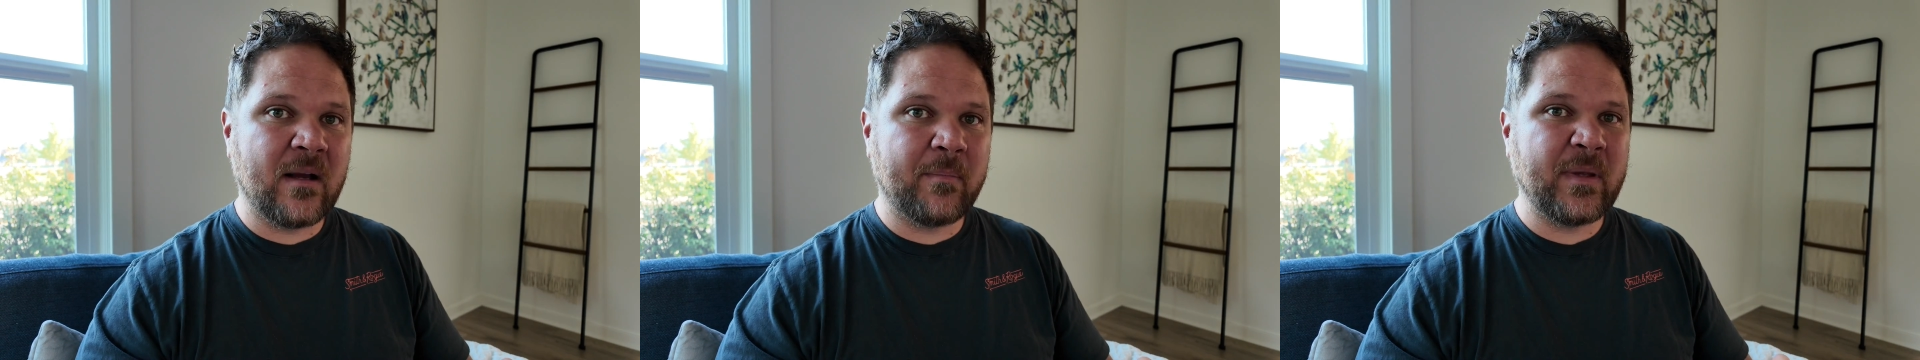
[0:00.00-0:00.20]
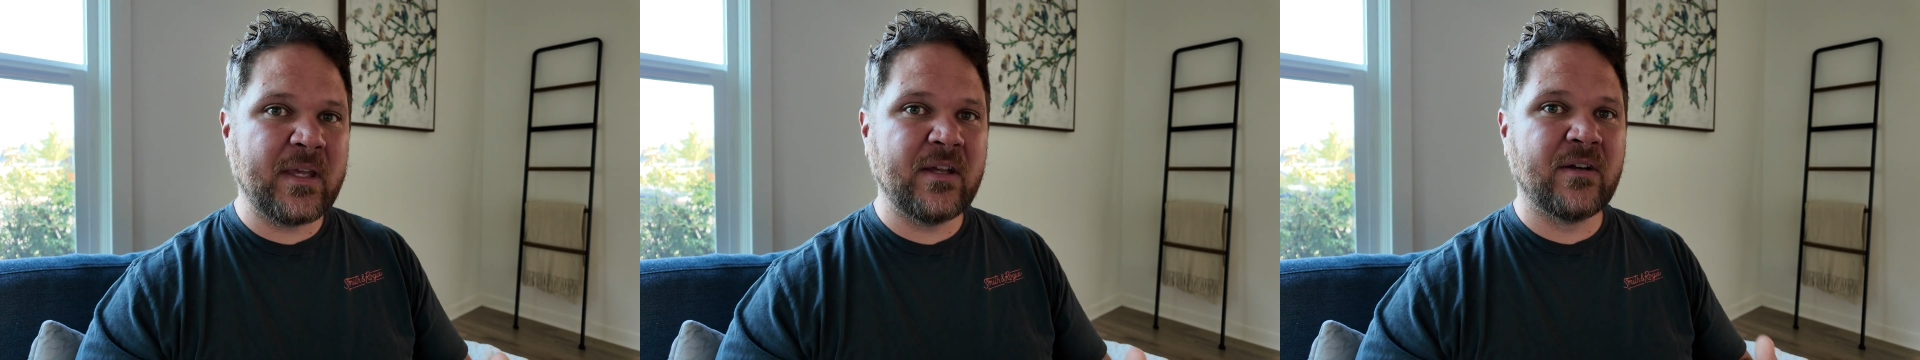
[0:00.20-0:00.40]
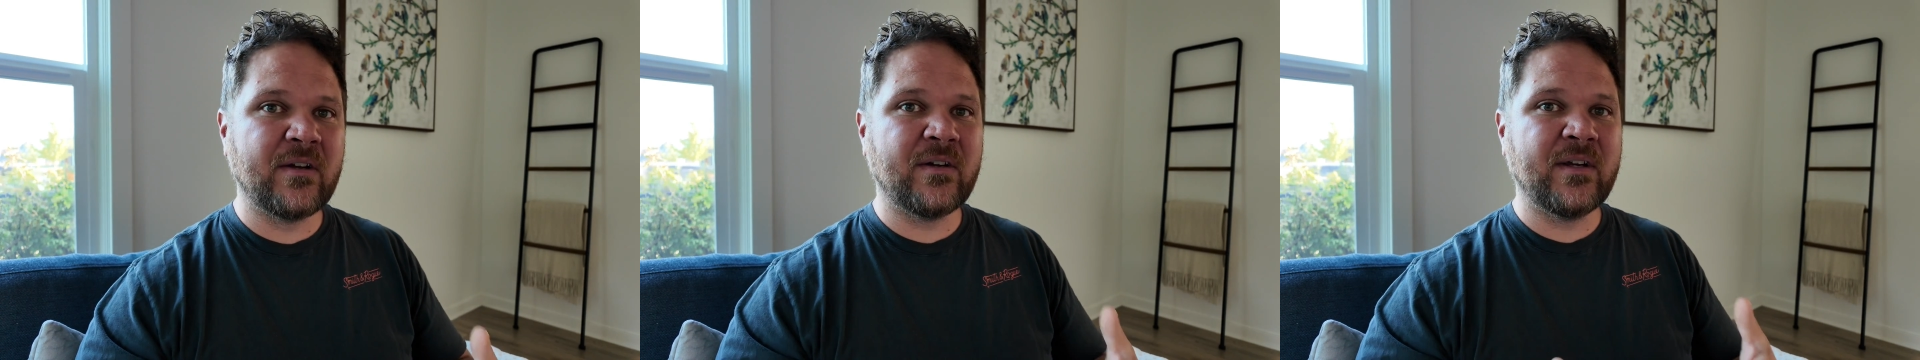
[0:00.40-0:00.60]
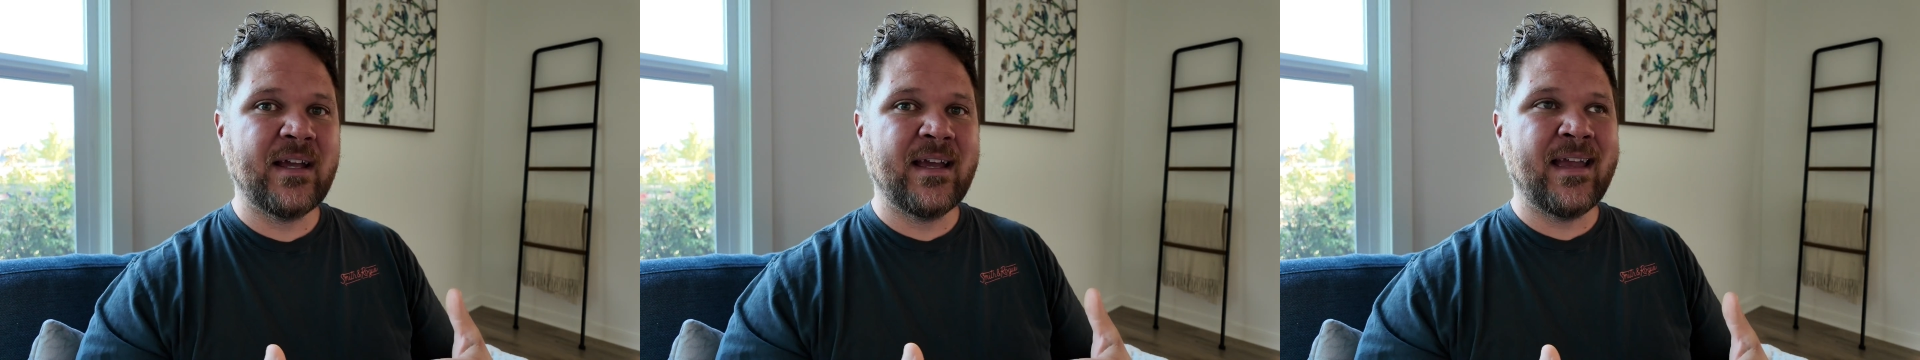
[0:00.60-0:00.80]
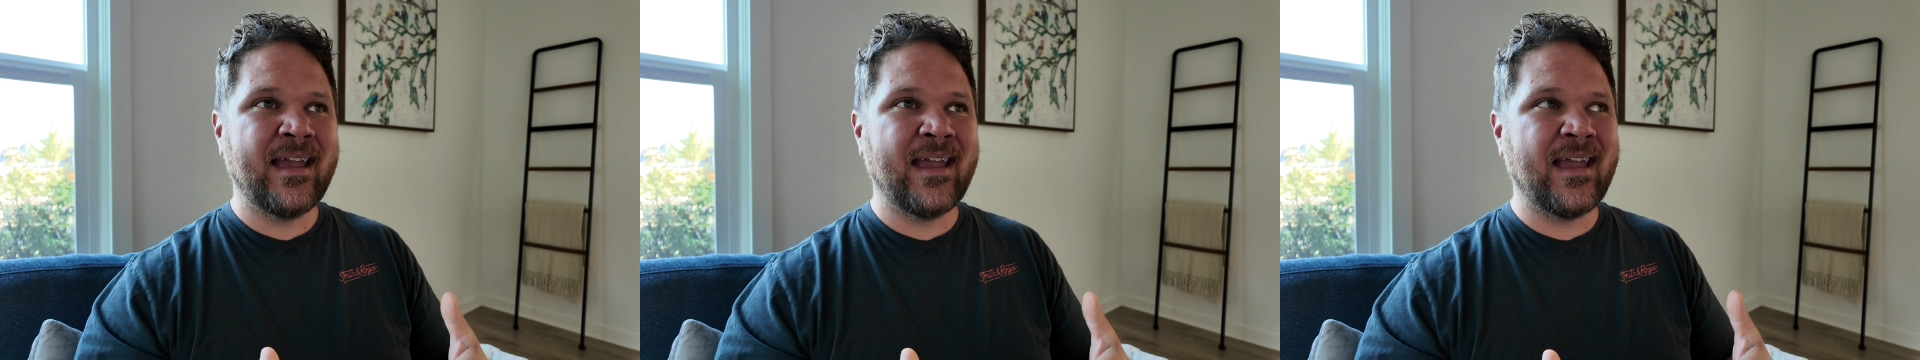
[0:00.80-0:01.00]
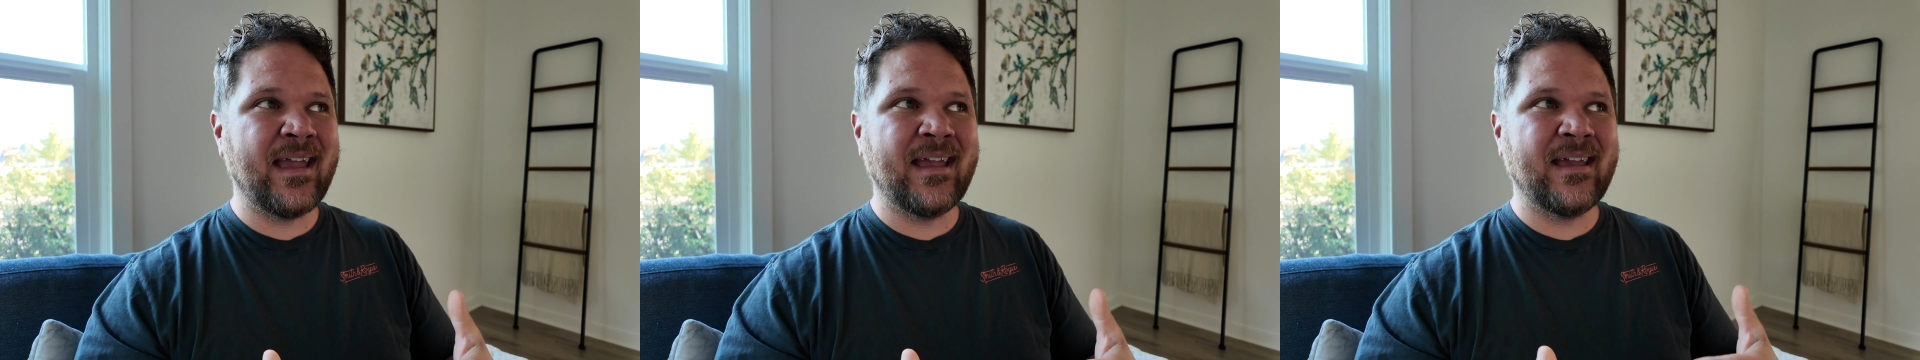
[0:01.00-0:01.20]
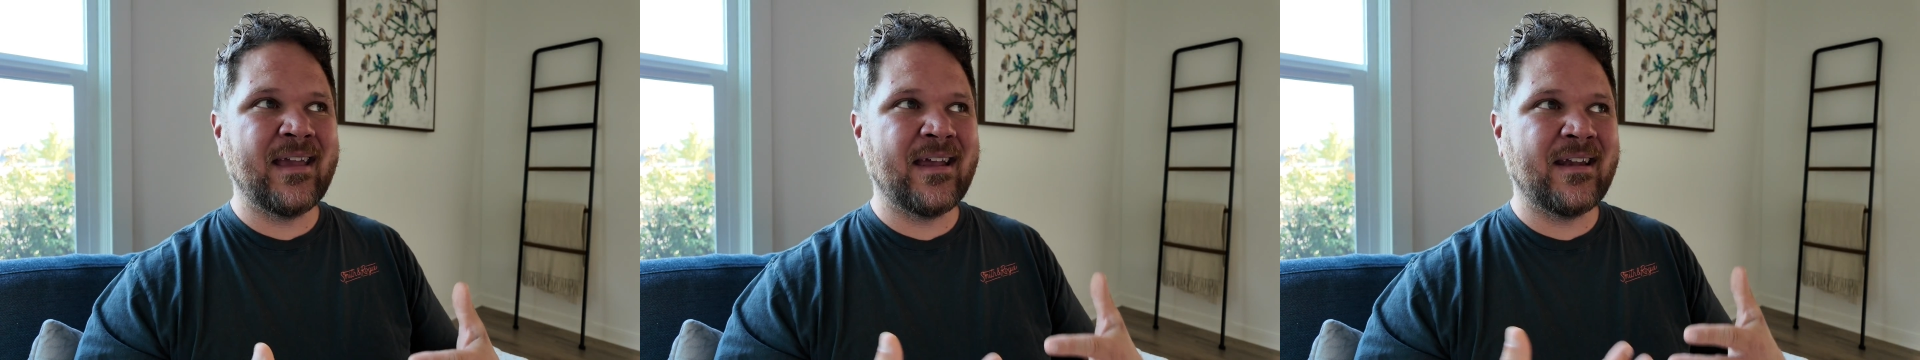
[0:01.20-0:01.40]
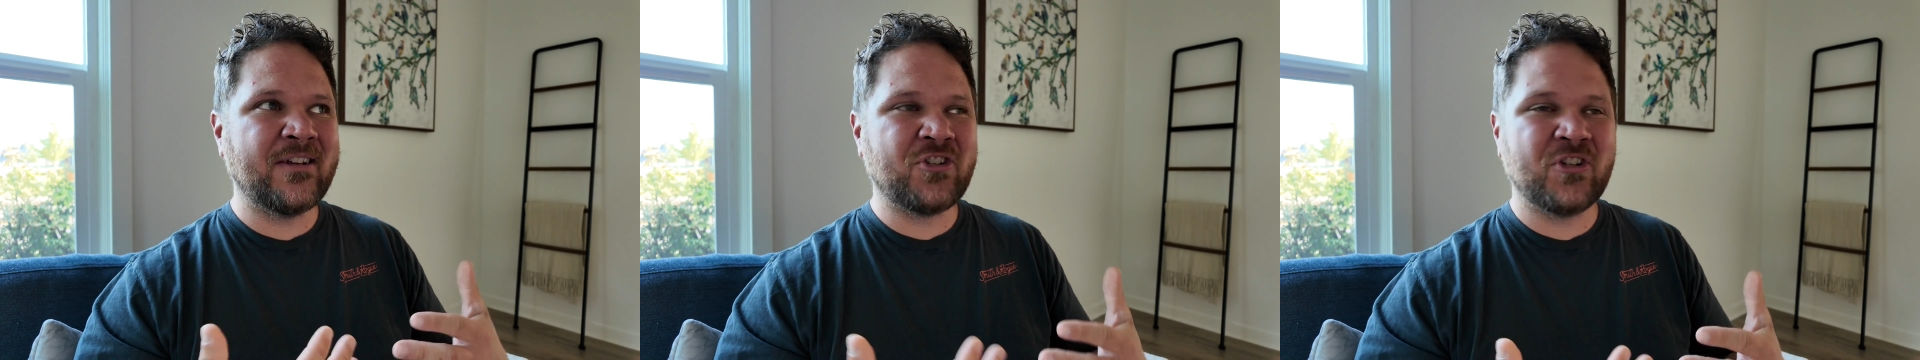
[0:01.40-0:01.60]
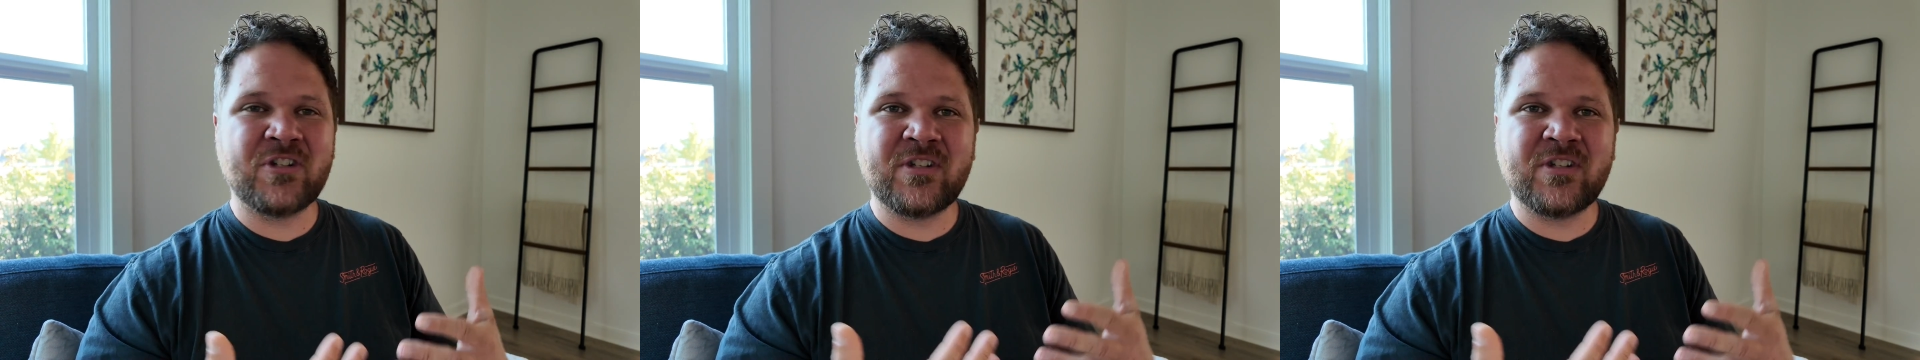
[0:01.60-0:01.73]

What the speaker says: up here. And it